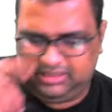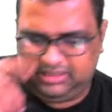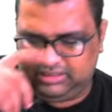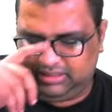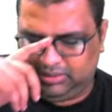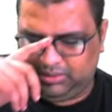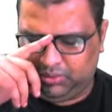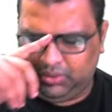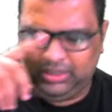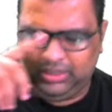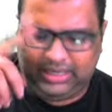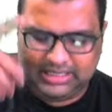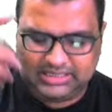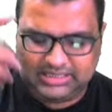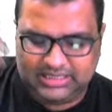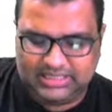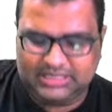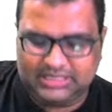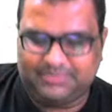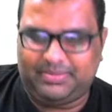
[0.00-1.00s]
Don't consider
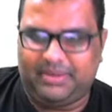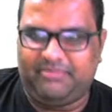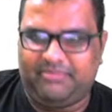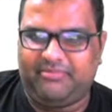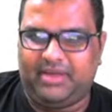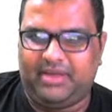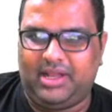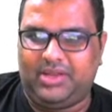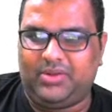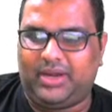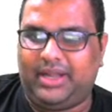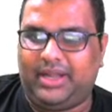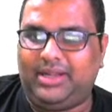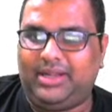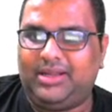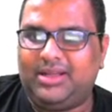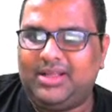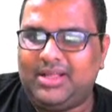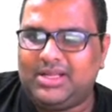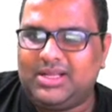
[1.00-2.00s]
this brim value, right?
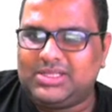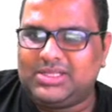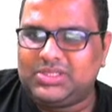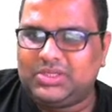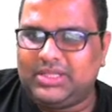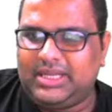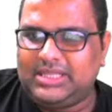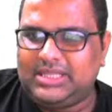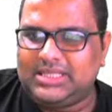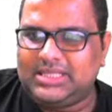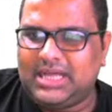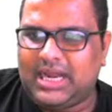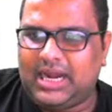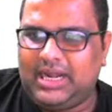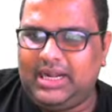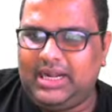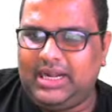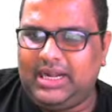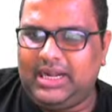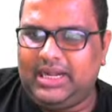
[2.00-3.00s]
So there is a
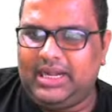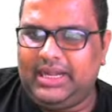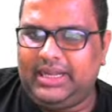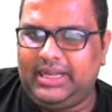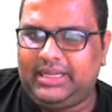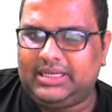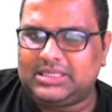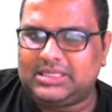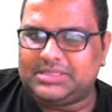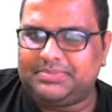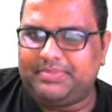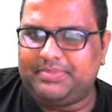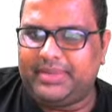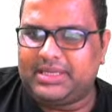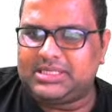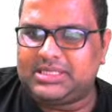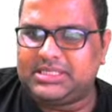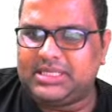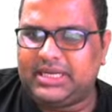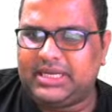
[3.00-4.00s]
100 liters
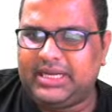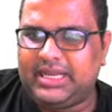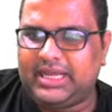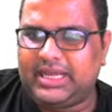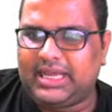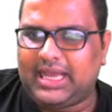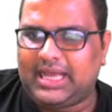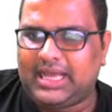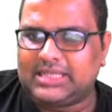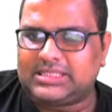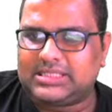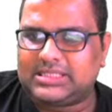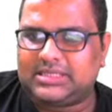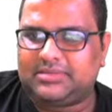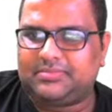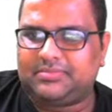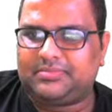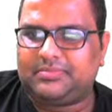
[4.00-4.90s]
mixture in a cask.